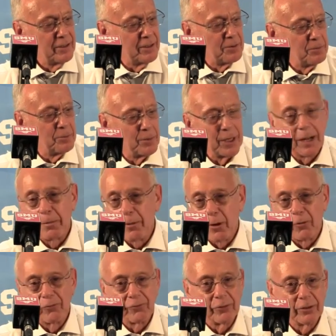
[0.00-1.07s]
But I'm
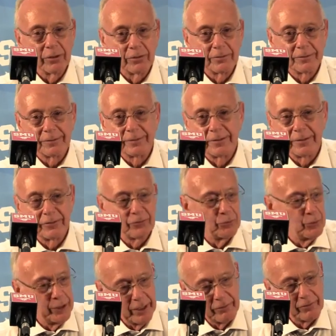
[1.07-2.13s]
hopeful if
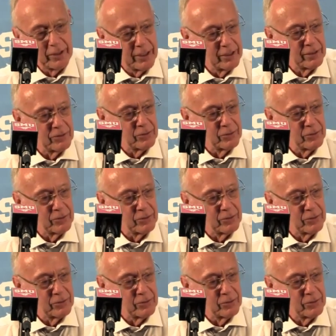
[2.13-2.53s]
we ever get